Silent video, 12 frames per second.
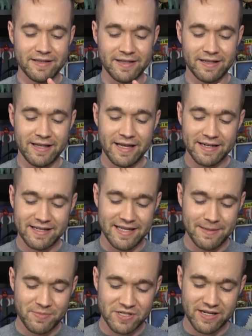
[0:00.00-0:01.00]
leg
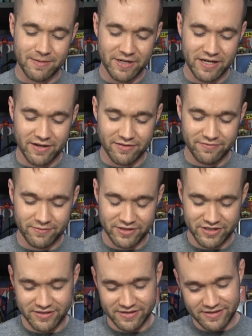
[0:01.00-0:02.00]
keeps coming off,
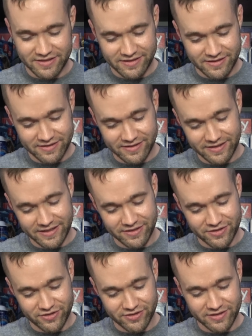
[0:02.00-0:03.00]
which is
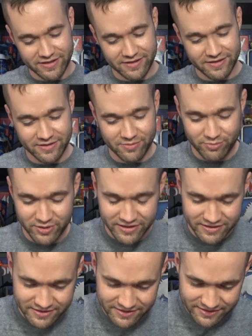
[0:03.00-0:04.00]
interesting.
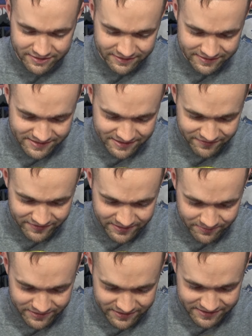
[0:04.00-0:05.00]
But let's see if they
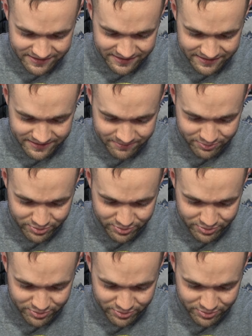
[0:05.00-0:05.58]
want to stand up.